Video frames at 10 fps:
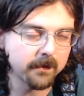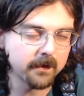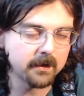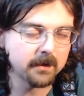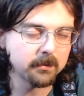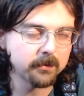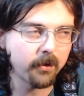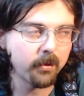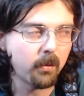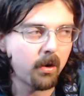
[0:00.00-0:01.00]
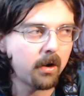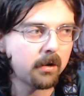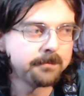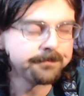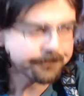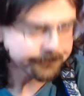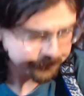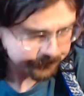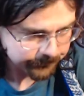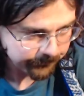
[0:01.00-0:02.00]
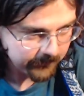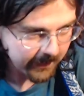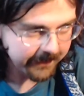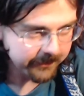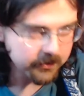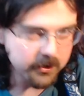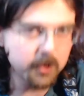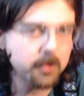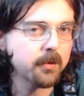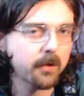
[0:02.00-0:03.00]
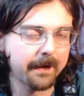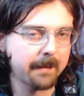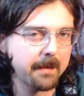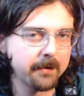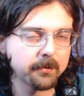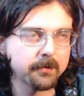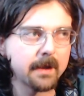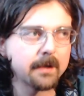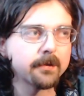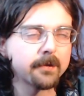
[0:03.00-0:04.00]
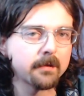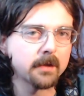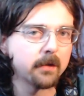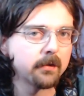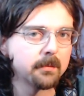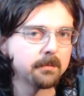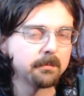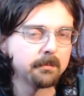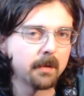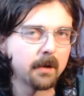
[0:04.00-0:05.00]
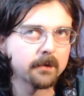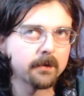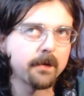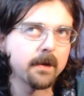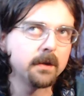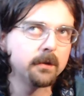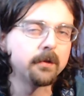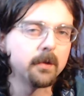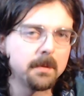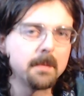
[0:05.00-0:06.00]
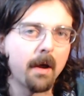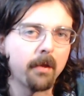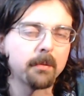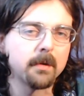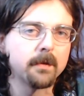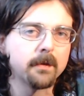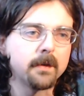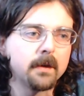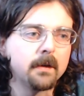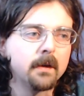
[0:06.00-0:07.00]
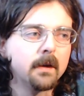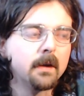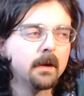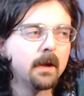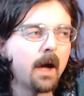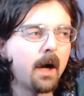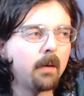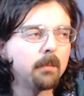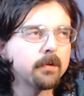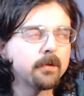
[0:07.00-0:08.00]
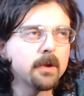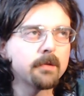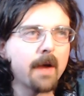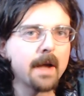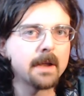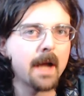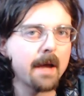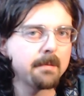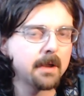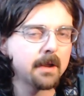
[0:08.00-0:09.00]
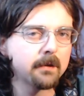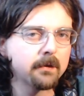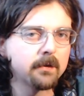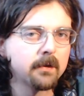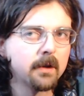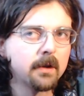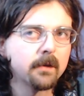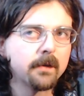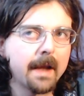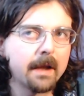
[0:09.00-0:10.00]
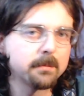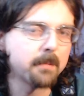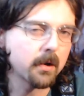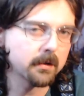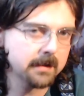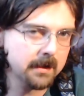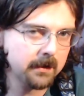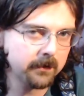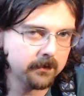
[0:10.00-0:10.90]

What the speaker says: it, and it was on the wall. And knew that bass was like $700. I think used it would be about $350. So if you can find an Ibanez that has Bartolini